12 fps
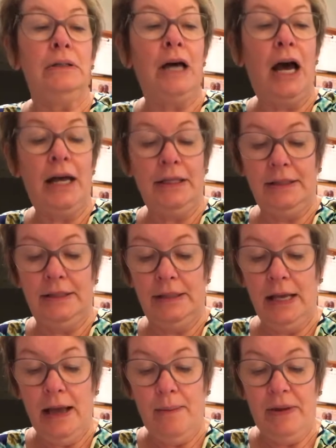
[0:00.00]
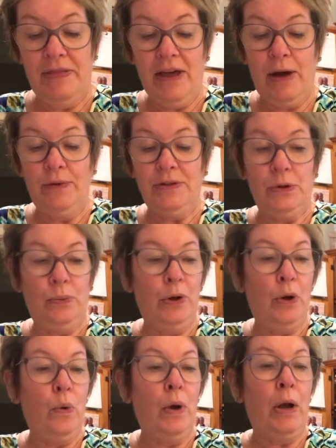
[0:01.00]
dots, but that was a
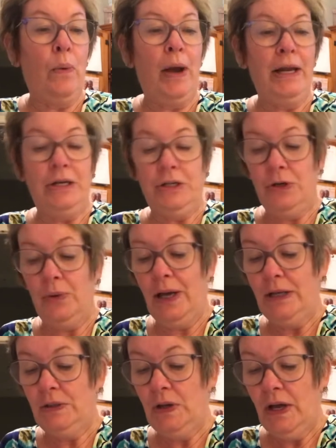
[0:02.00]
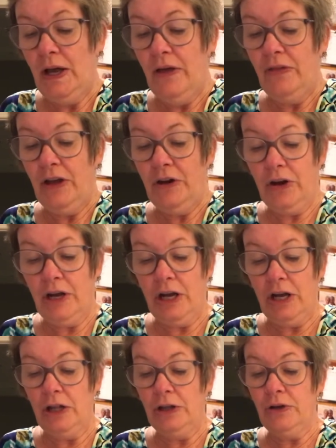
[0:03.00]
real quick way to do it. Then you're going
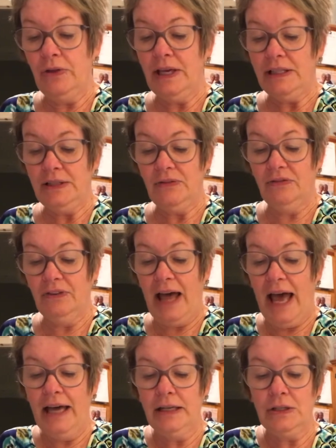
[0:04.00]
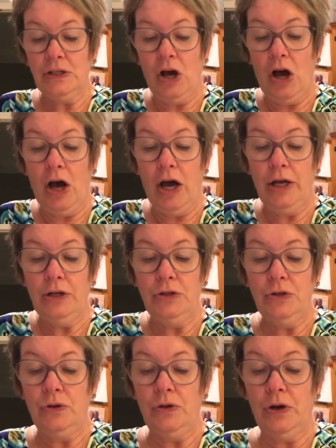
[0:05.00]
to glue this flat
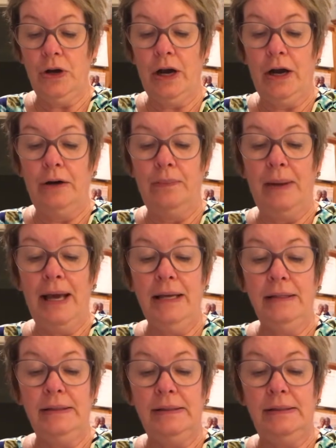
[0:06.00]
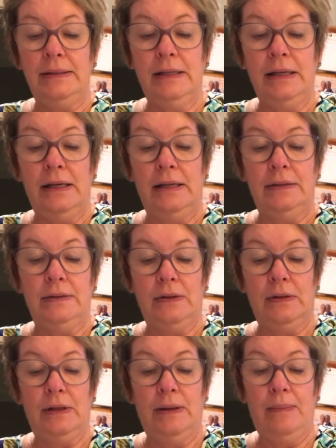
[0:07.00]
onto your card base. So
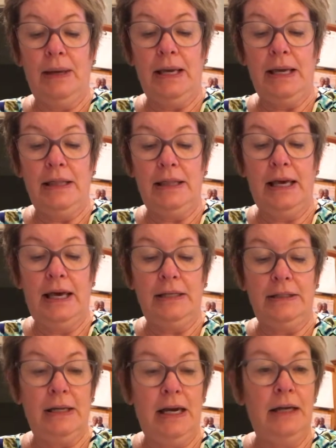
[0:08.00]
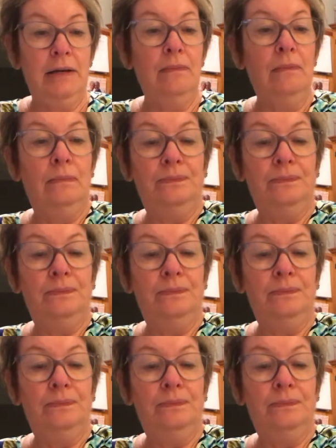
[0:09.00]
let me get that done.